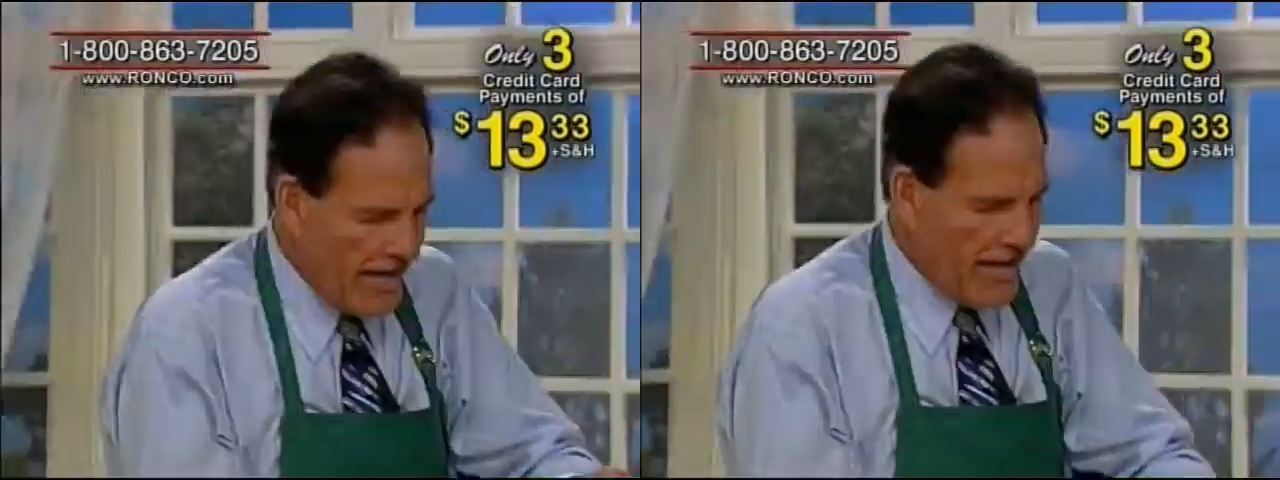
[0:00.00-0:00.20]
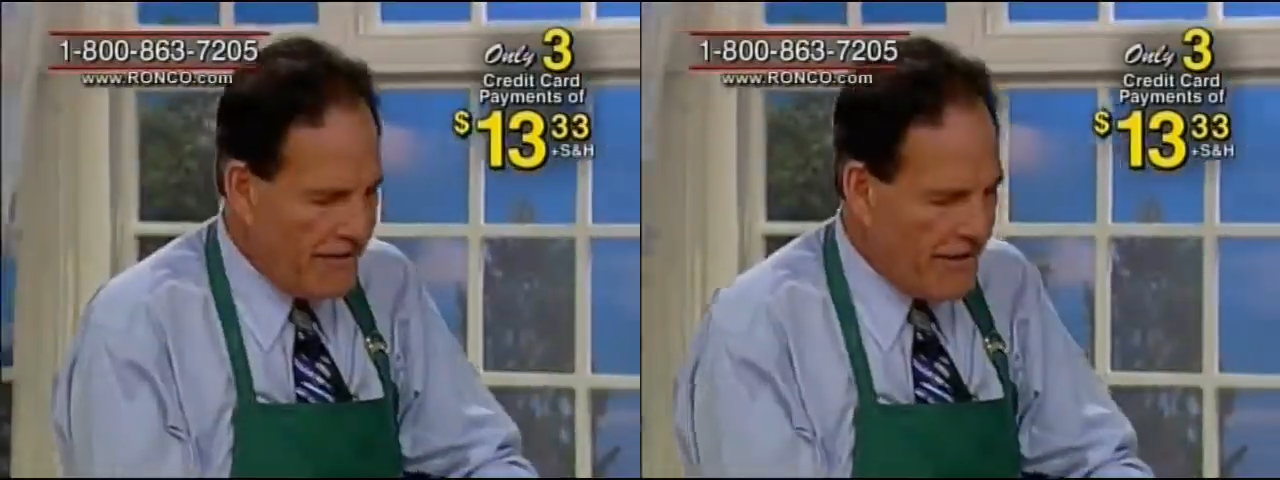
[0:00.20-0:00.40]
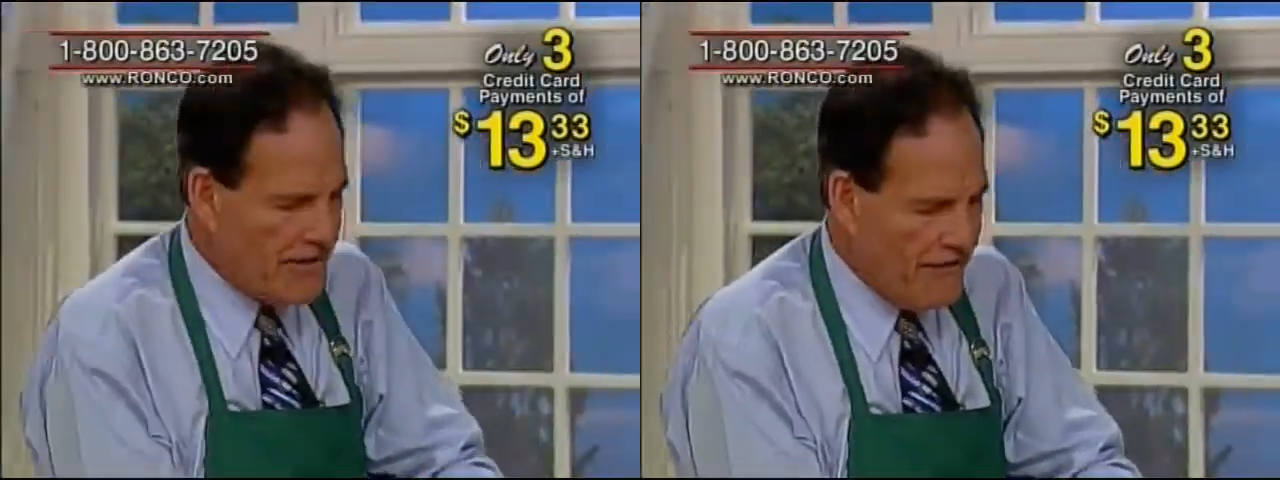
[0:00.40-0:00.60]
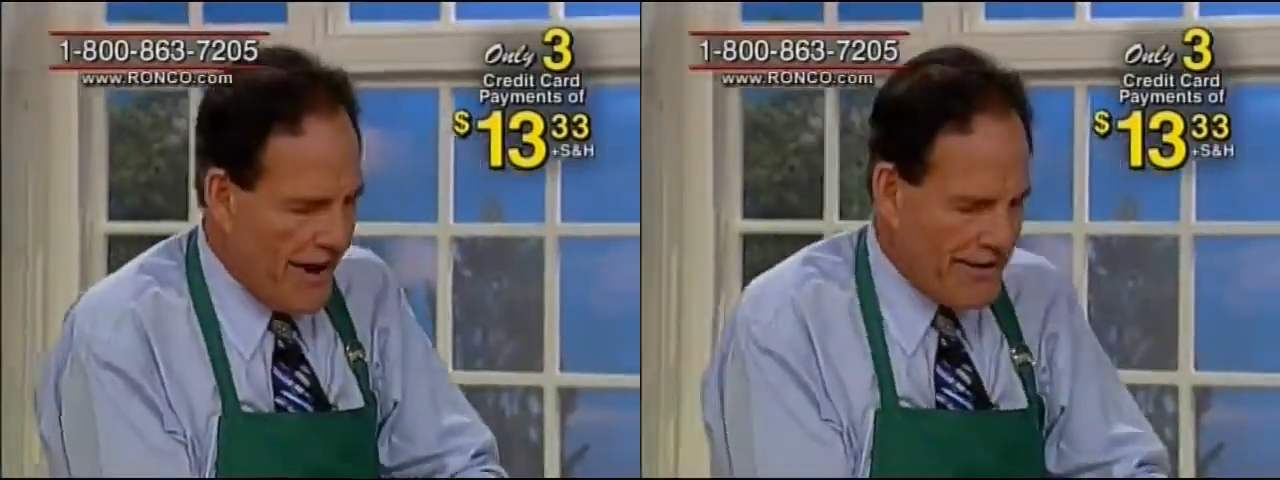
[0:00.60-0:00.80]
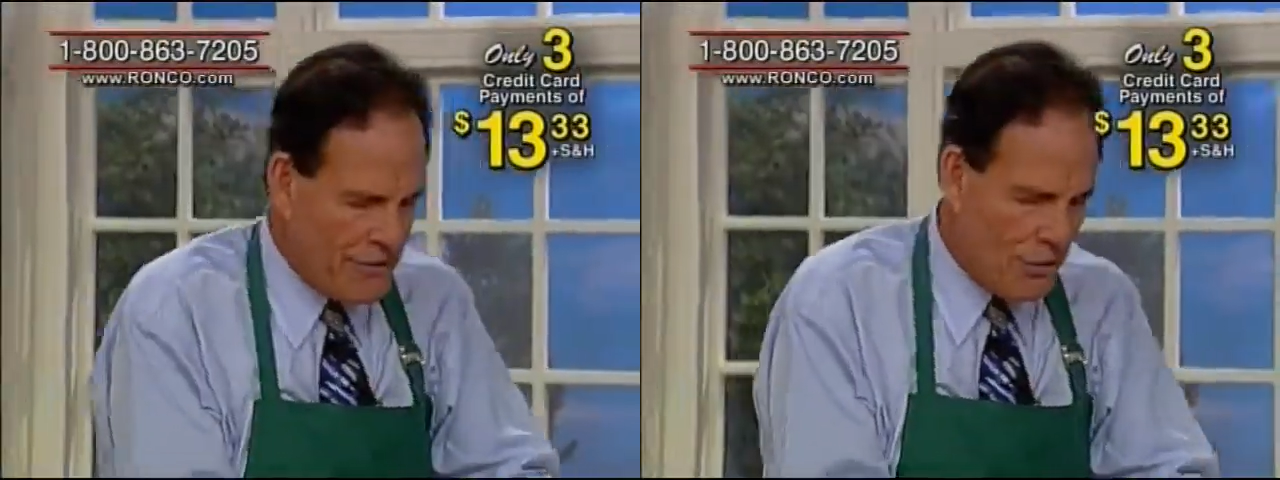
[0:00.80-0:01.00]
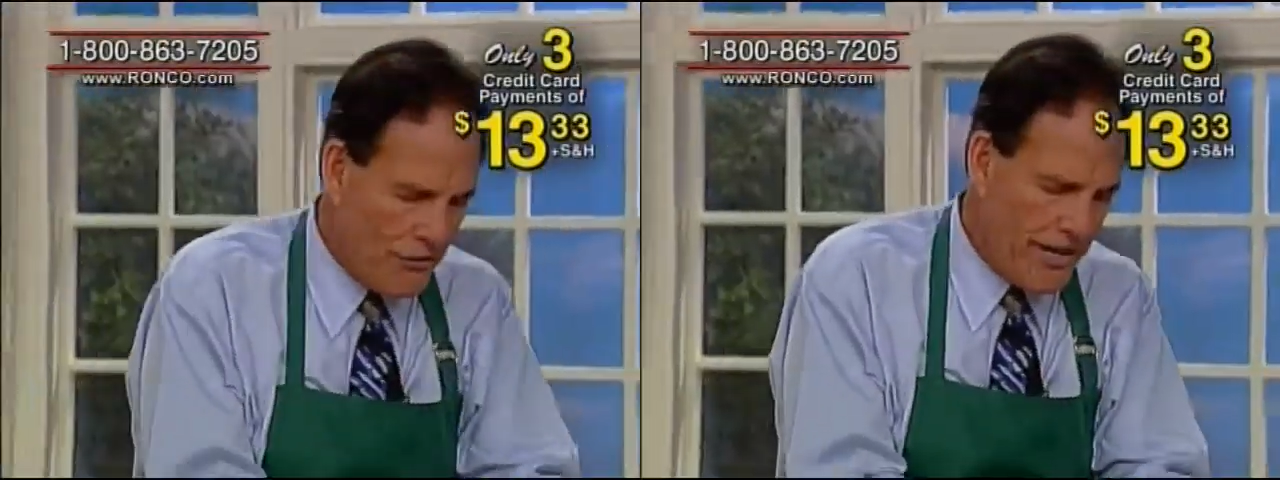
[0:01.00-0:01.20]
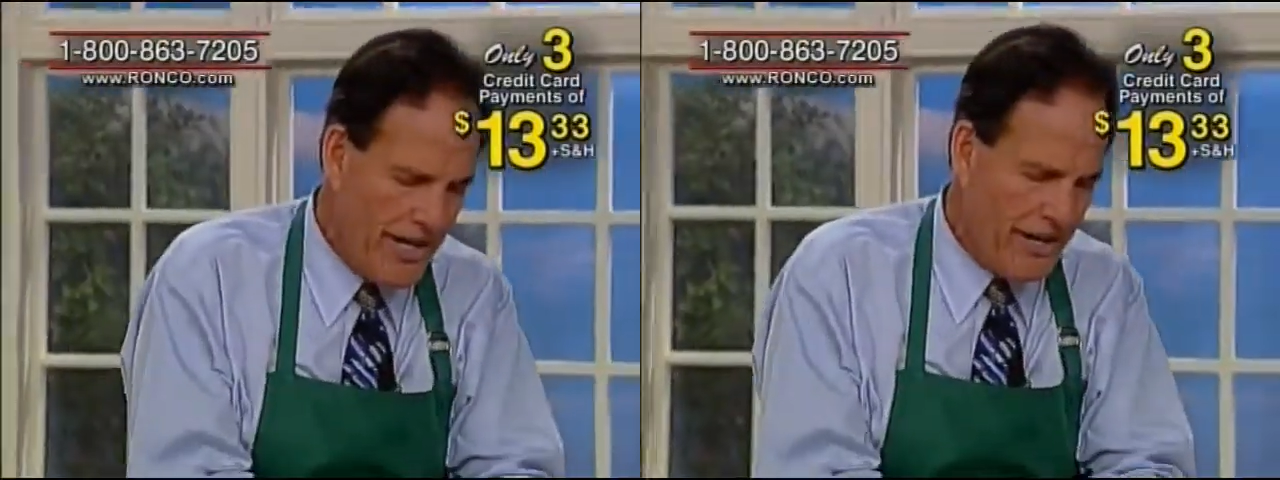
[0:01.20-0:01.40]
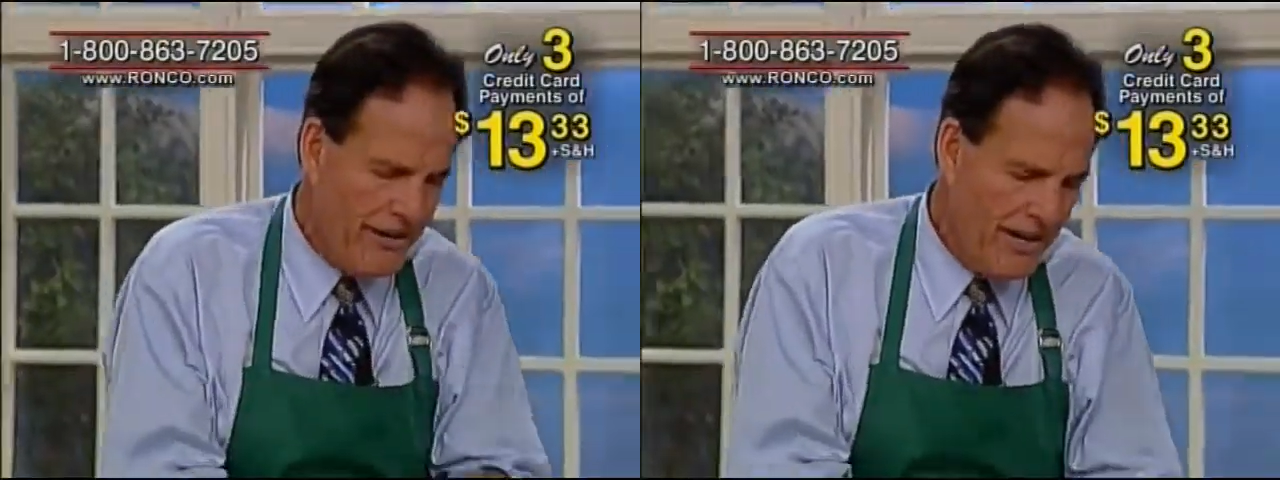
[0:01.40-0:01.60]
in this vise over
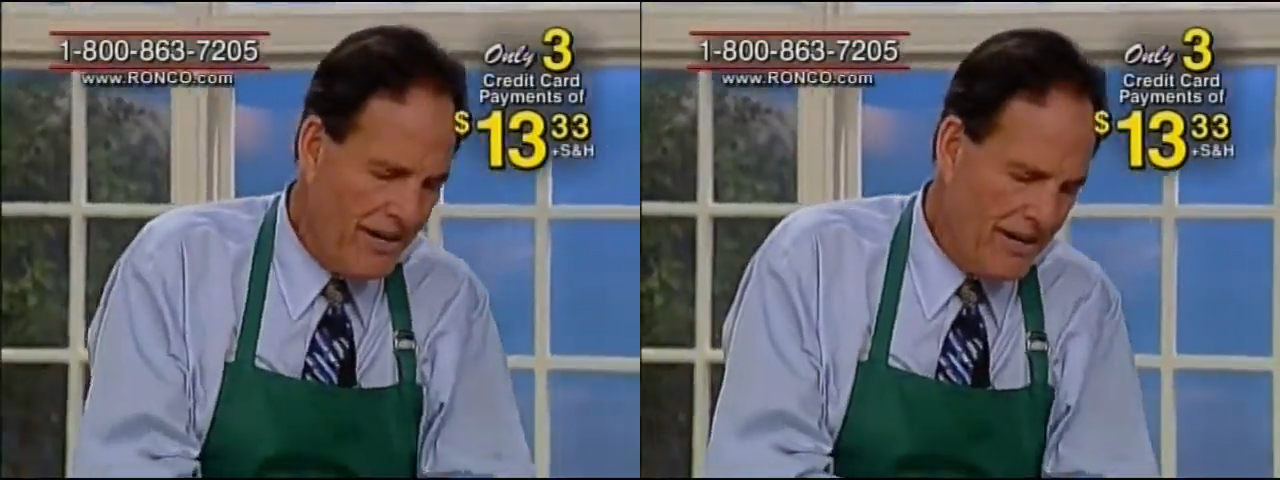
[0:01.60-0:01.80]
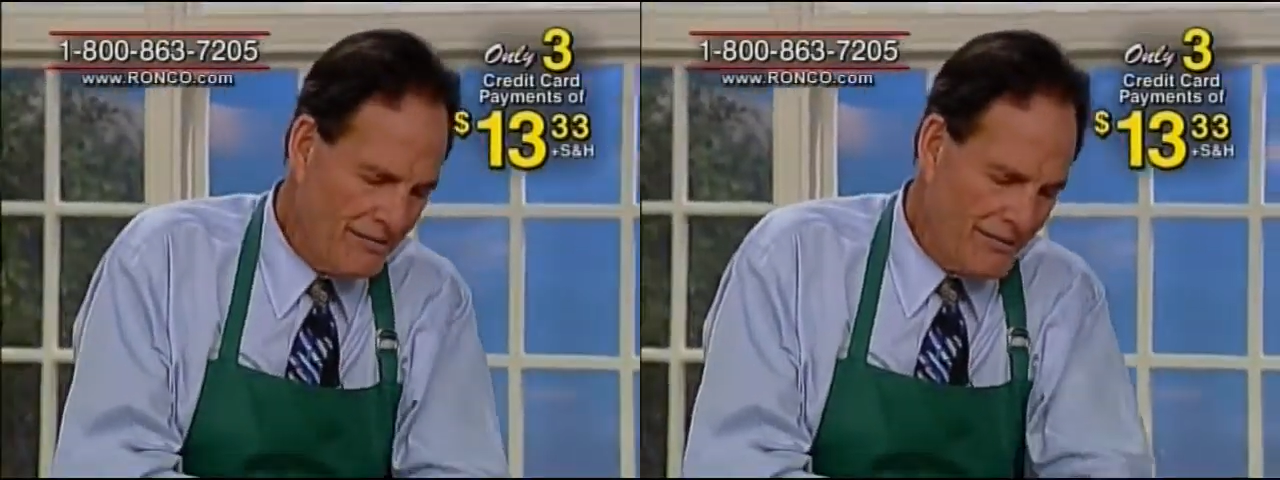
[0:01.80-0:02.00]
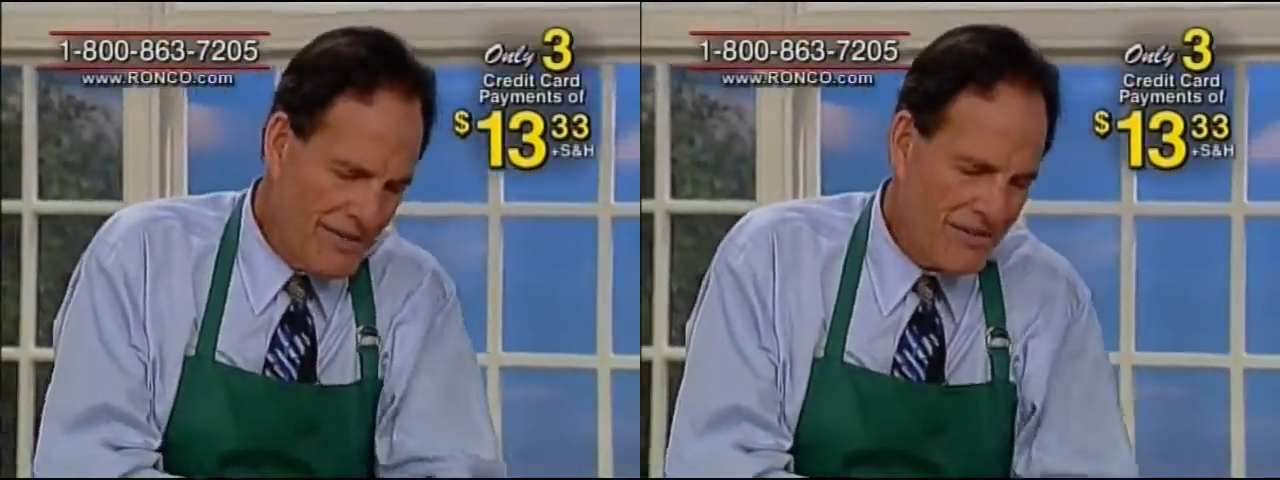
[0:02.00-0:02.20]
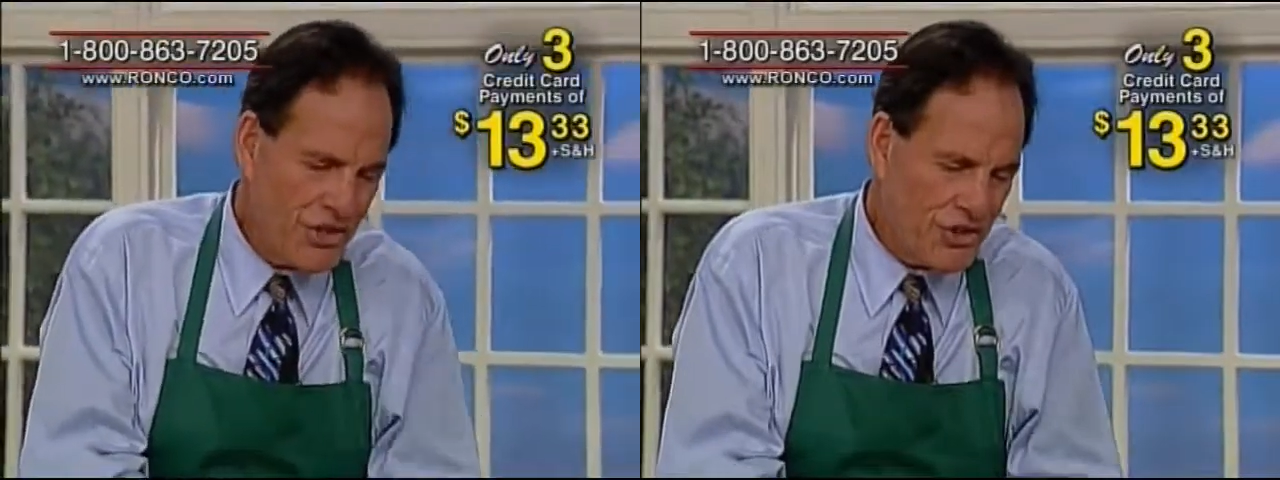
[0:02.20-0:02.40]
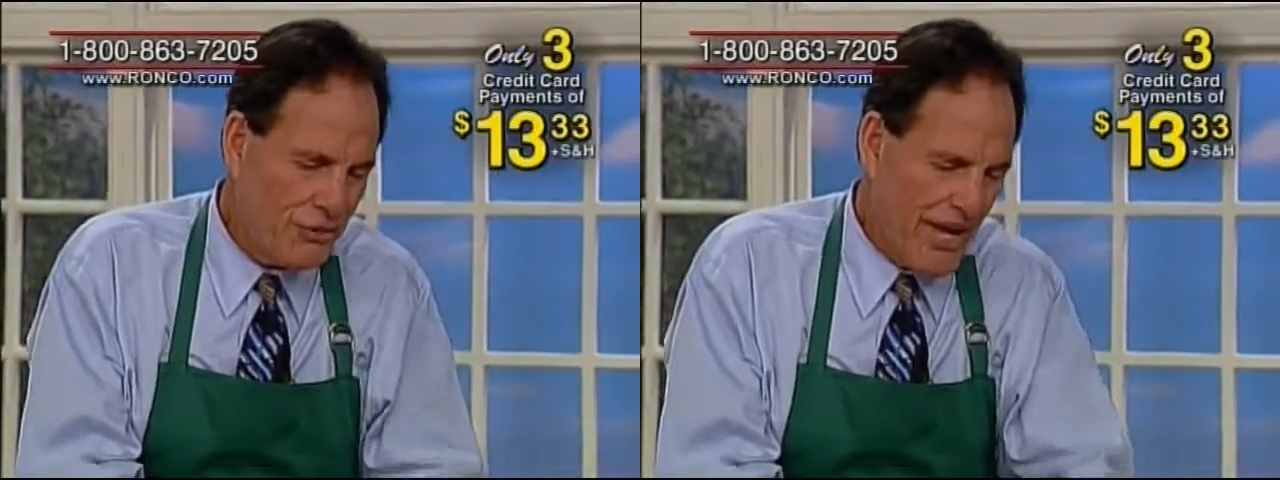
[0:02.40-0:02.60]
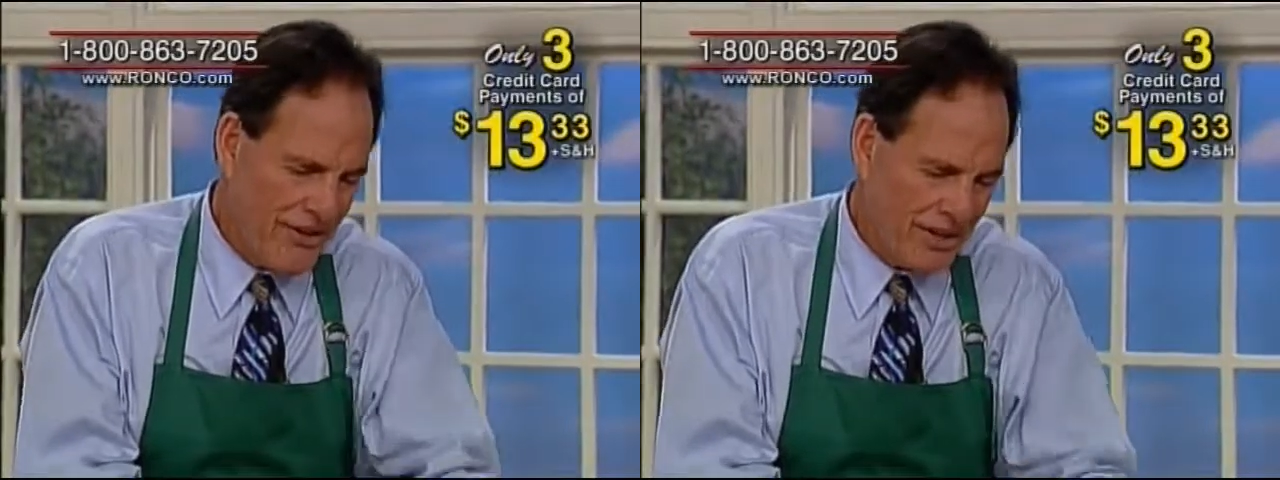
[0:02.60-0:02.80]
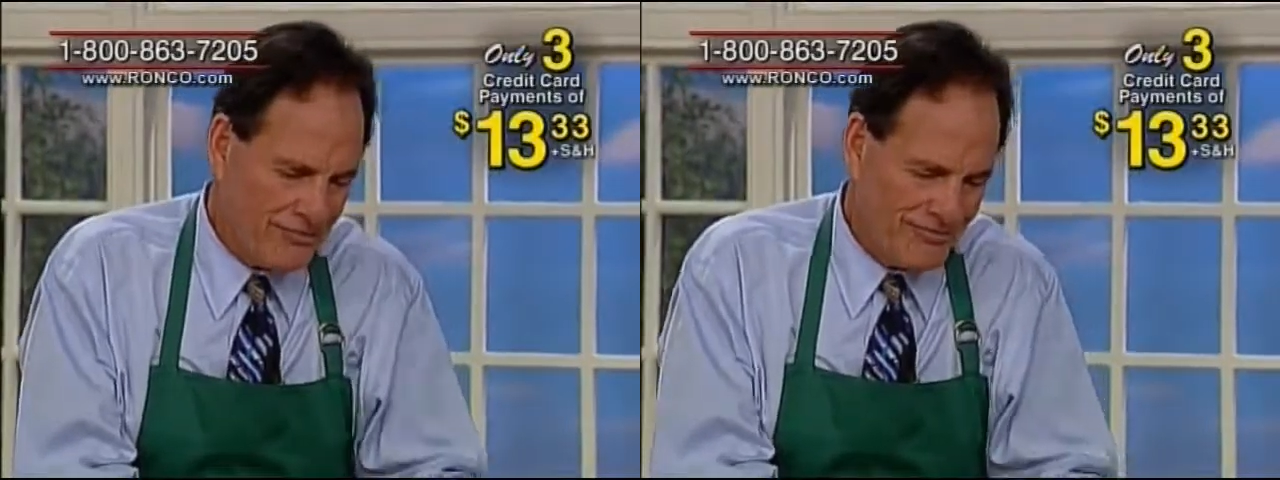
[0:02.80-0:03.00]
here the shoe leather.